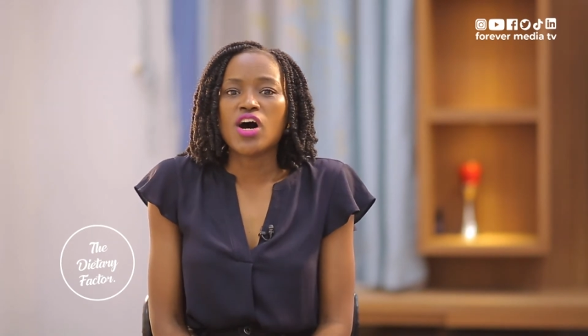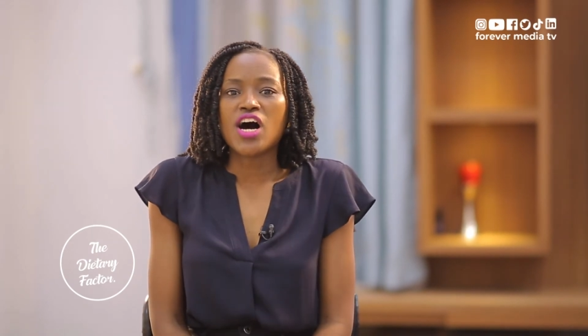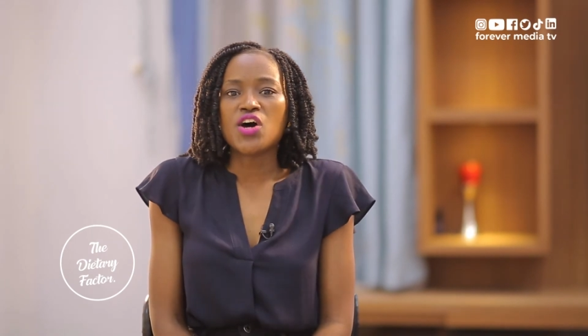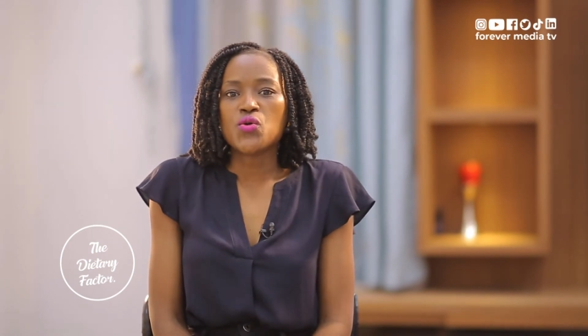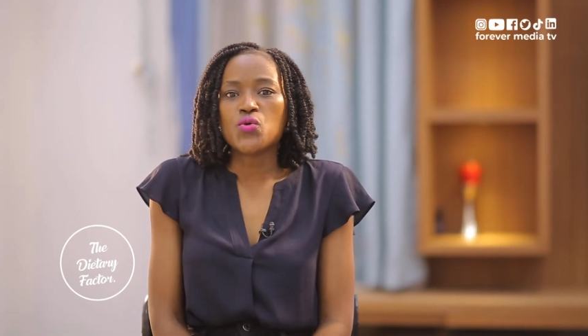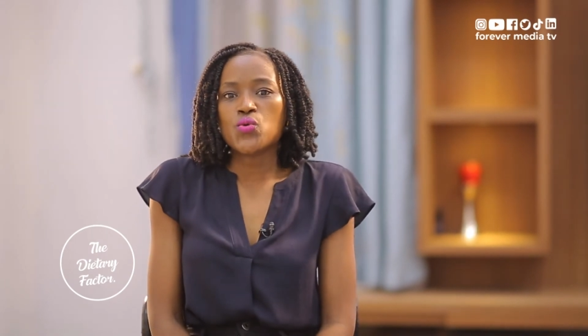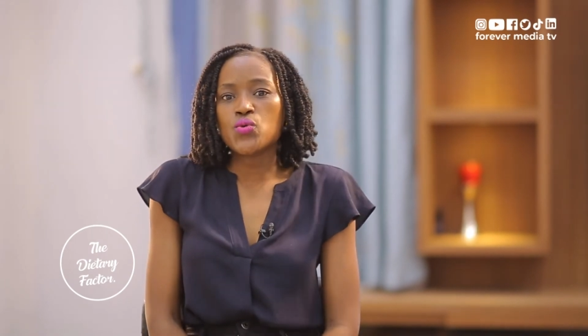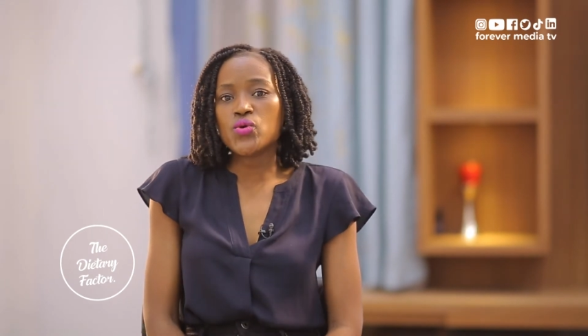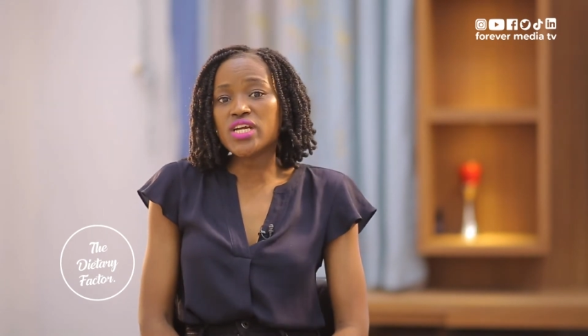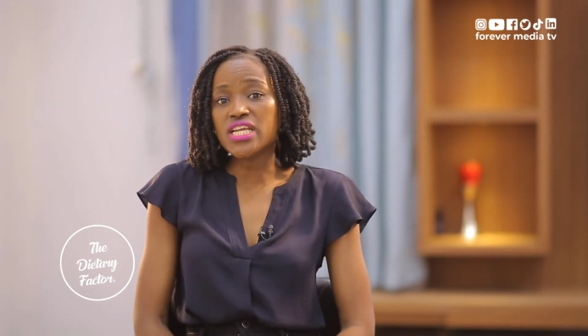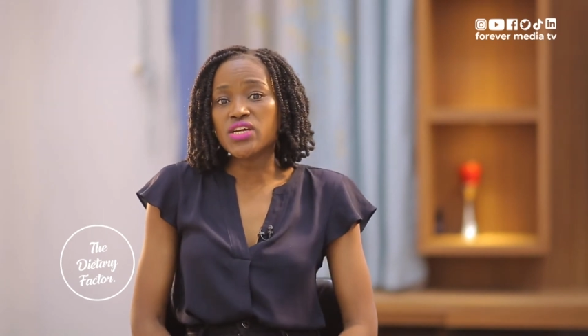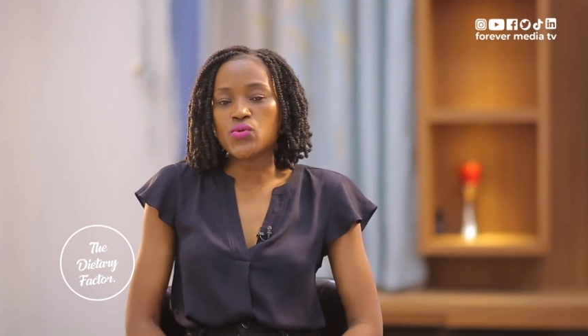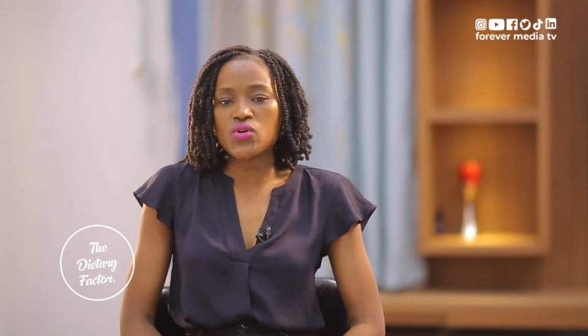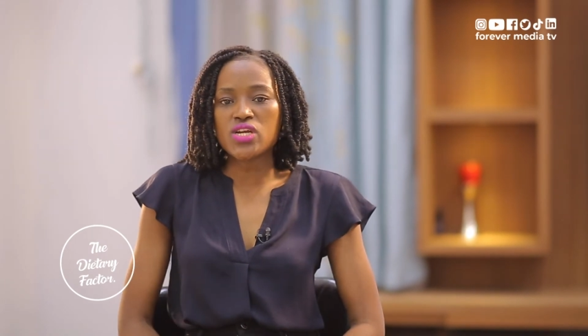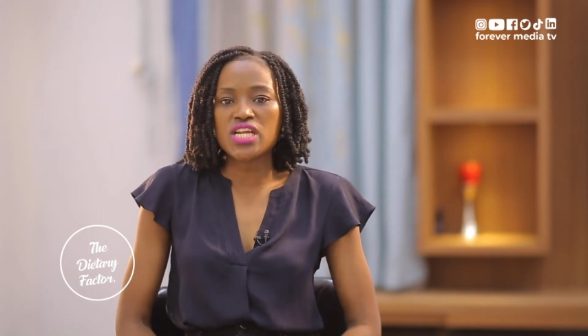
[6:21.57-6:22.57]
a
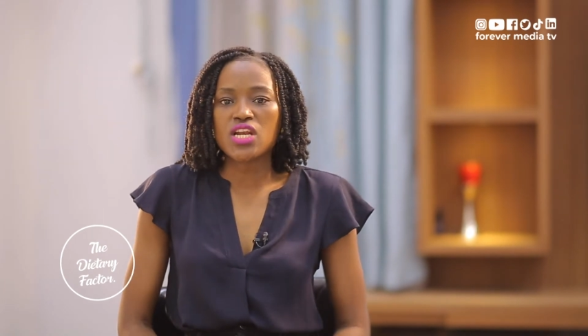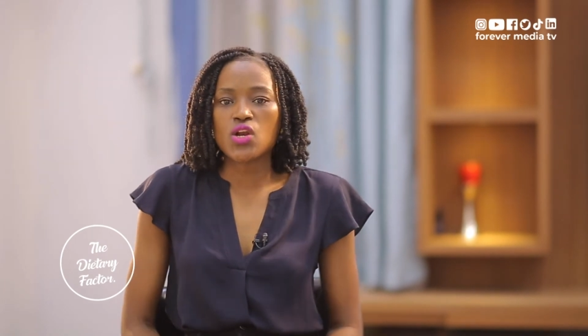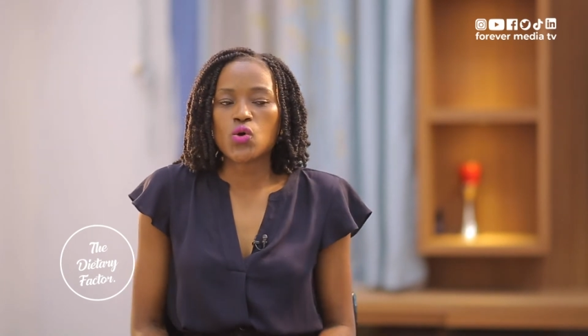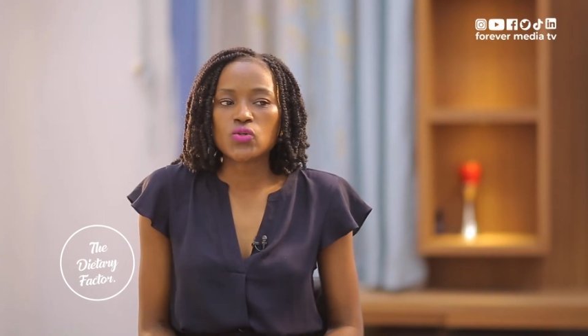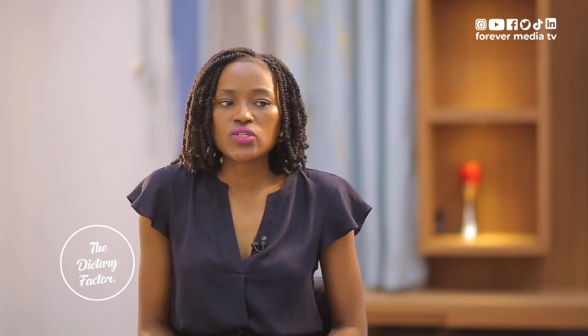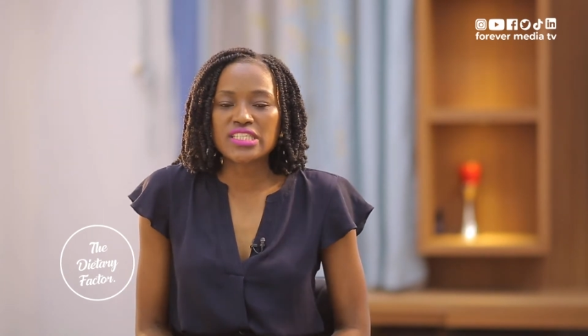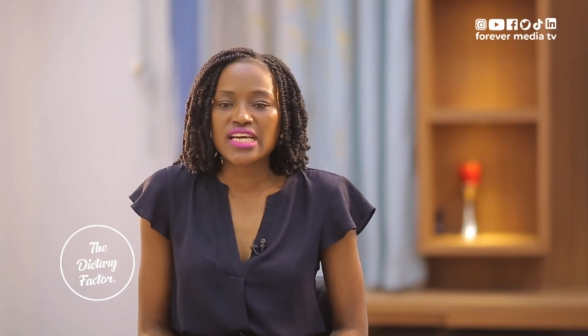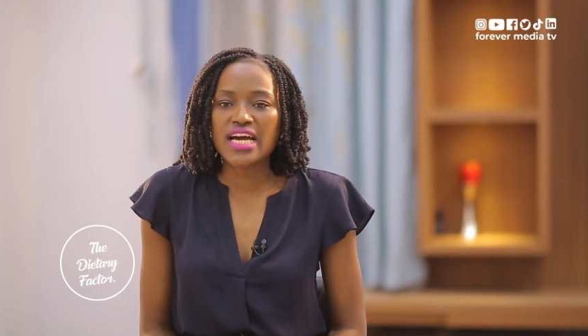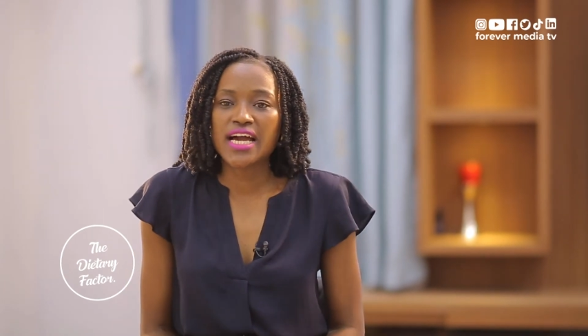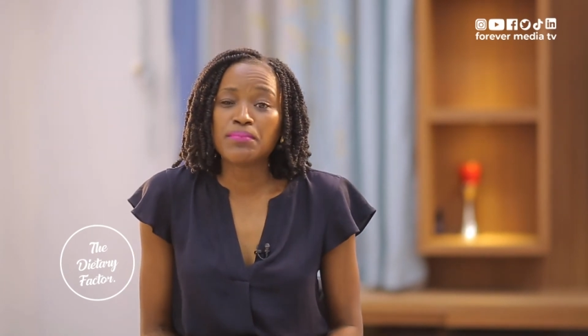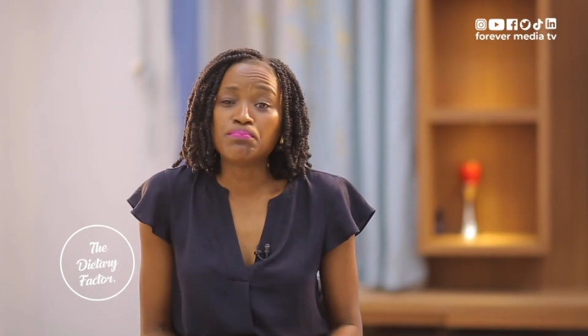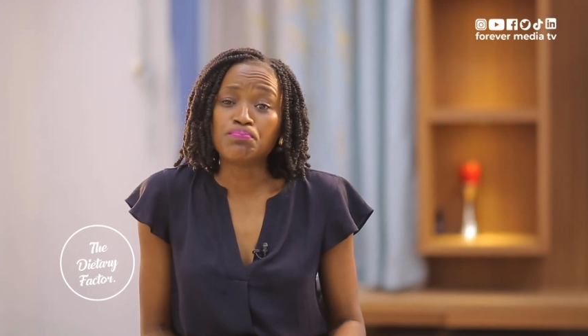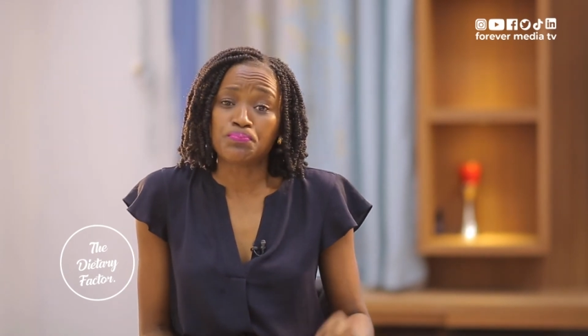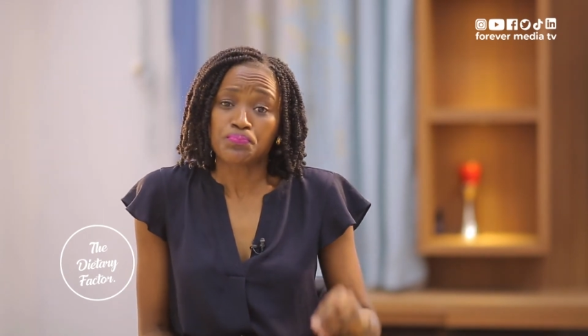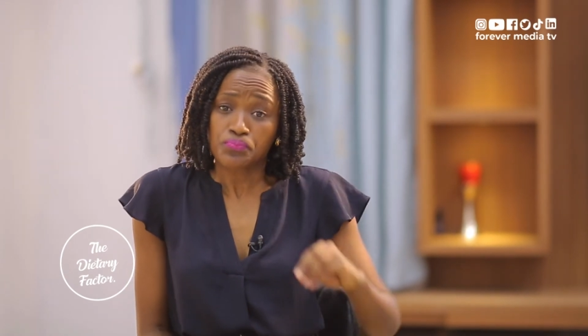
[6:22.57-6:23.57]
really, really long
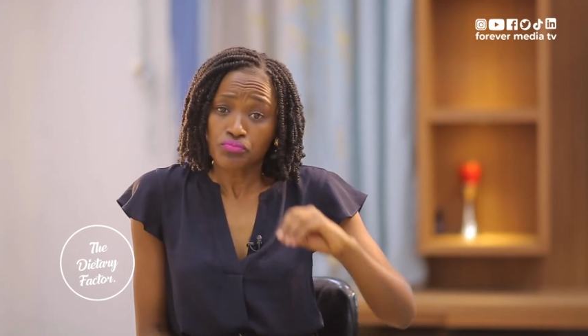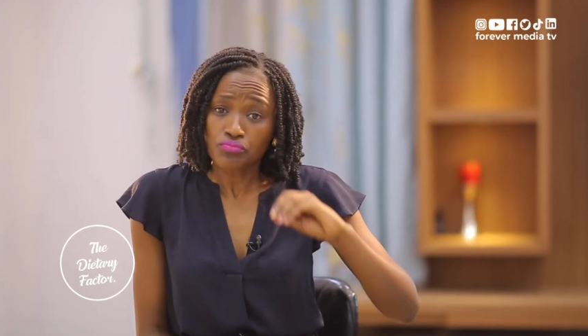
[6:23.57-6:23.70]
time,